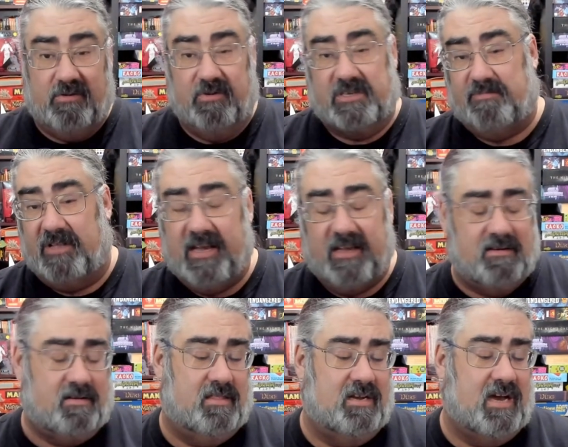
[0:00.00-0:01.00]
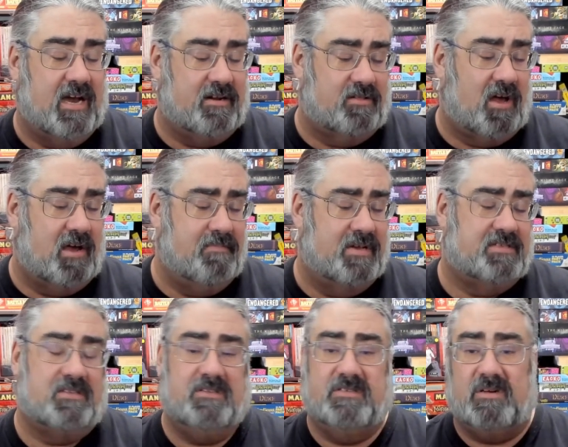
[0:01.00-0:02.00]
to explain the nine
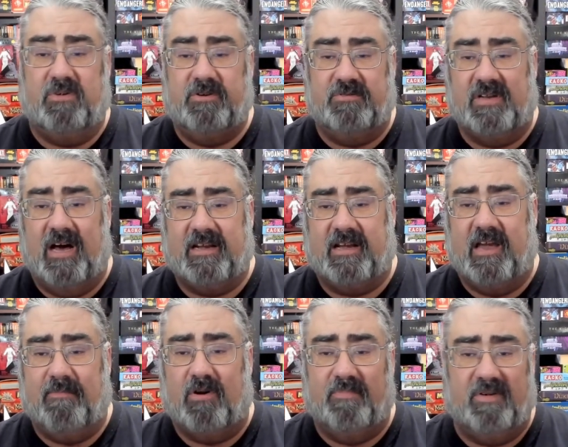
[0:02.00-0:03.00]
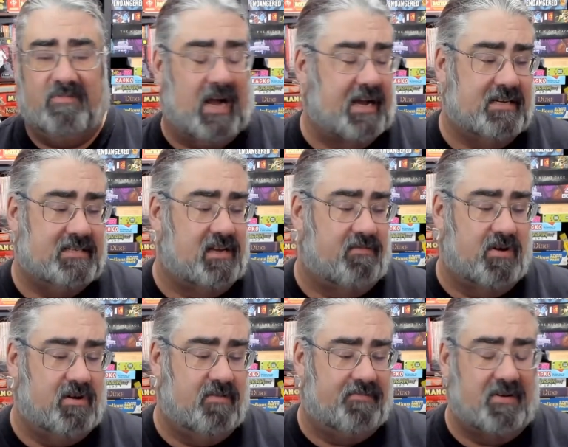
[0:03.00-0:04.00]
alignments to someone who's not a gamer. But I got to say, for
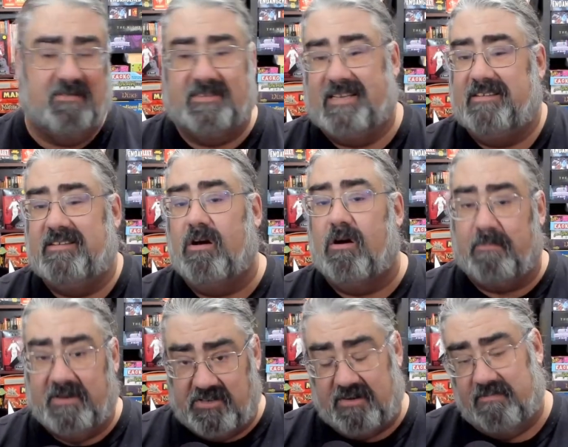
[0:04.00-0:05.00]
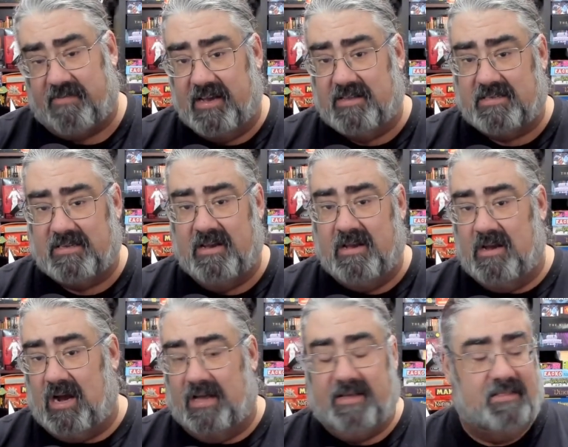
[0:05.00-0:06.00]
your, for your T T R P G fans,
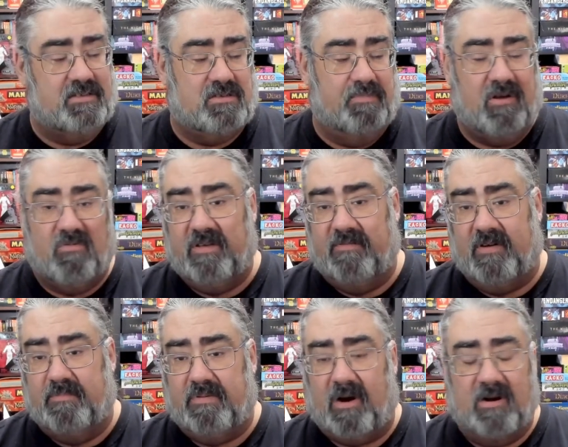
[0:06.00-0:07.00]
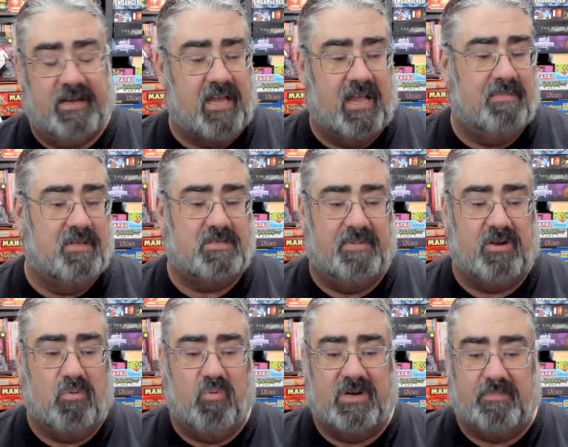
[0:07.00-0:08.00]
I think this would be a really fun party game. This would be a
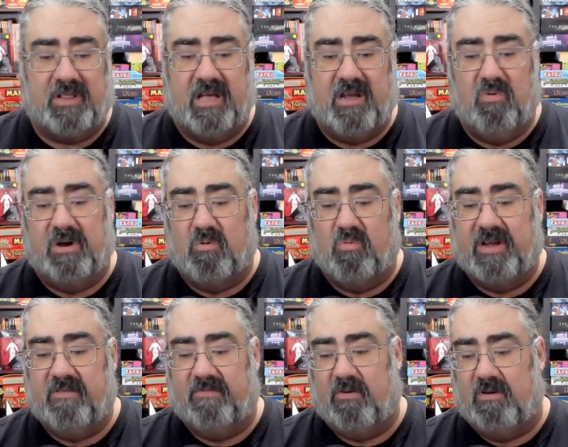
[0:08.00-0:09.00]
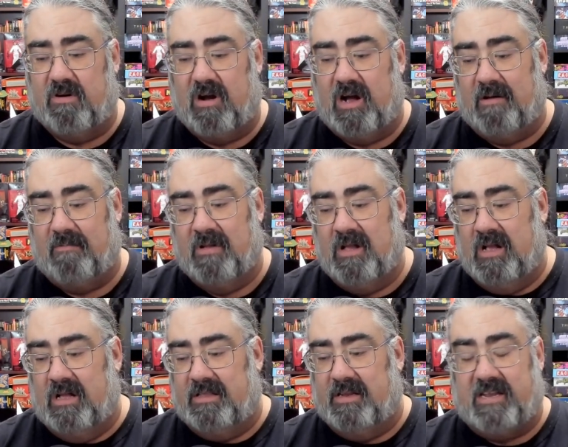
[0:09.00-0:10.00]
good one to play while you're waiting for your... Uh,
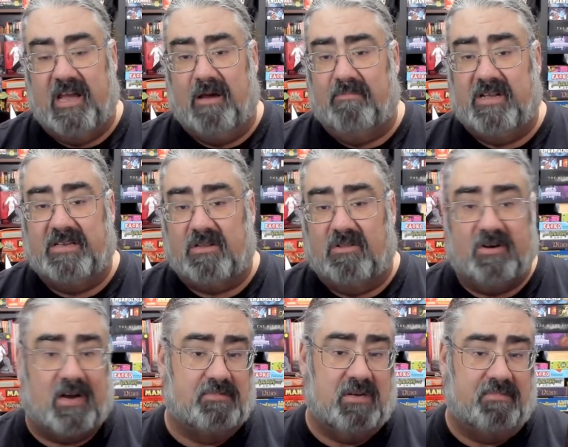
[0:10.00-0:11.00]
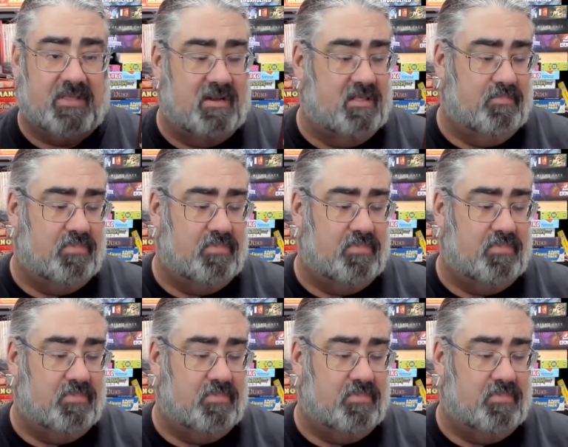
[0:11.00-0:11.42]
the D M needs to look up something in the